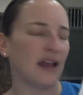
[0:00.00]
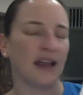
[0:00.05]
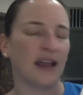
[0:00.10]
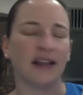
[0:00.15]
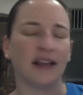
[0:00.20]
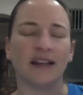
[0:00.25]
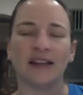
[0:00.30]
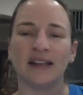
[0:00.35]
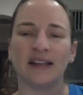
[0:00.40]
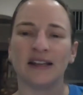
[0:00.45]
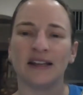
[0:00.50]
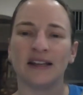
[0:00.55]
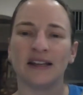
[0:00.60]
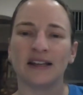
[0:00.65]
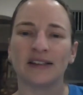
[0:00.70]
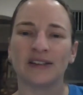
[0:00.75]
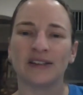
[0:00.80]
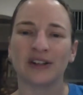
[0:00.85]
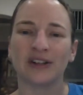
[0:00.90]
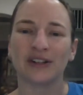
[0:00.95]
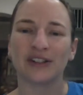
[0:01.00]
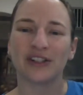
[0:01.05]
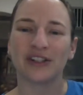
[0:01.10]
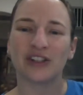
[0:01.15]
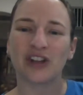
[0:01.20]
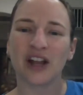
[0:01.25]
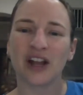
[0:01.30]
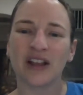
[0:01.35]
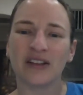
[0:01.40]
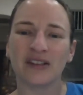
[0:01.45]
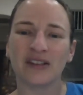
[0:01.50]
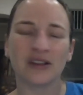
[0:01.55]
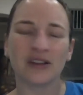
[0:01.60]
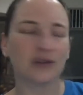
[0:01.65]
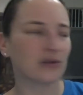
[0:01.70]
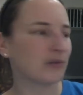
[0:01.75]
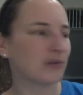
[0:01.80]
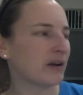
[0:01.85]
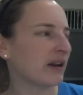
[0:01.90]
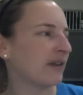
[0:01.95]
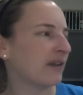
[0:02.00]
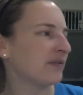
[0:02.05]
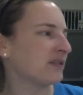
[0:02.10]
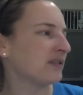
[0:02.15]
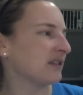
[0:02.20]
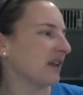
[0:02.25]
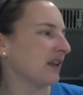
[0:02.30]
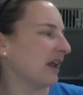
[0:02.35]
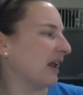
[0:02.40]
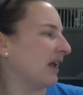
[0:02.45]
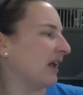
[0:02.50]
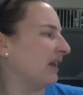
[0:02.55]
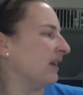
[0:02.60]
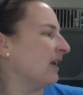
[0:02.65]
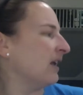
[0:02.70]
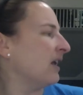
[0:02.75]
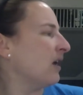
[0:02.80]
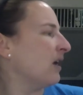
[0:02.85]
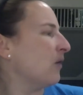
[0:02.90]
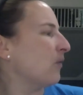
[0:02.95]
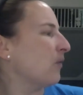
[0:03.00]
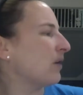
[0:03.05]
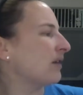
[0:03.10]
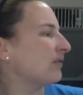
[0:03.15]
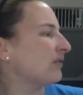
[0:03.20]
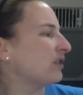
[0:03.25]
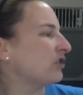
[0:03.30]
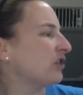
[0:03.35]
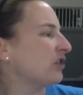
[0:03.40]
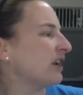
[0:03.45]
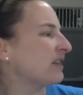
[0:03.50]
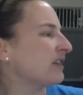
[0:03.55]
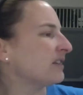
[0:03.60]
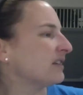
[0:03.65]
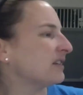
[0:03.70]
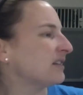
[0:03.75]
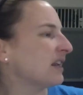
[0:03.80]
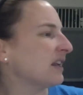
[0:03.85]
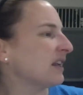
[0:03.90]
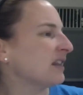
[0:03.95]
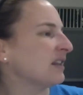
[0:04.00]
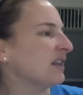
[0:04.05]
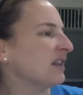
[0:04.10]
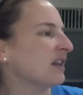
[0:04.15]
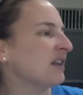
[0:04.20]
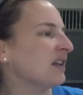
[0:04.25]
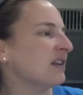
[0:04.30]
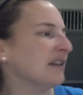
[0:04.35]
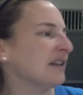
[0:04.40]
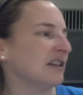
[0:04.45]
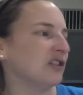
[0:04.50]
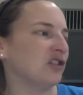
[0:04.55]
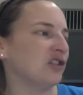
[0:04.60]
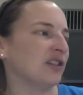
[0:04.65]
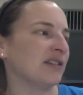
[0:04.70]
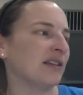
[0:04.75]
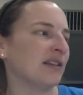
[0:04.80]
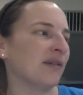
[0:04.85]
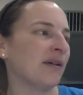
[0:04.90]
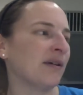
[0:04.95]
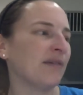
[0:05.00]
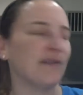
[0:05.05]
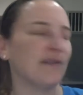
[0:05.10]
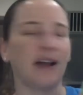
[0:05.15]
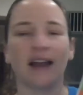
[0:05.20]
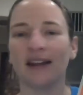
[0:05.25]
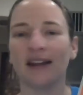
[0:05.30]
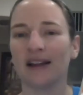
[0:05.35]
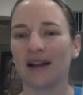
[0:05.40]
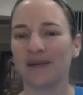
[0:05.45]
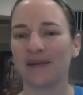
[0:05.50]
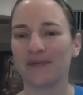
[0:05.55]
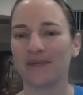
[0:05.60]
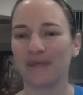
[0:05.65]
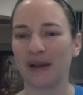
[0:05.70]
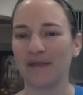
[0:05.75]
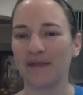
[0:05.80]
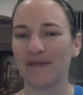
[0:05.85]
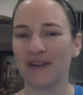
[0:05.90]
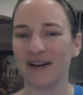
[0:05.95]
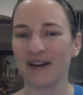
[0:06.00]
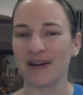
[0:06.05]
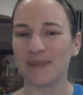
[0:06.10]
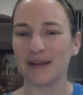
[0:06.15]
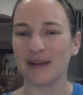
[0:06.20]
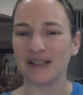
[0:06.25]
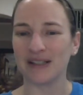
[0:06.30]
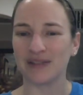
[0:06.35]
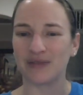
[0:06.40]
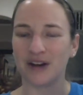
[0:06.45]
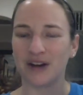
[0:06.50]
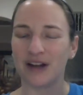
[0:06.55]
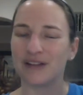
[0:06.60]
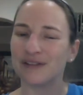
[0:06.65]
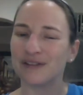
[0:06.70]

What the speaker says: And he starts to challenge those what ifs, and what if the chance I take in the end is just how I find my very best friend?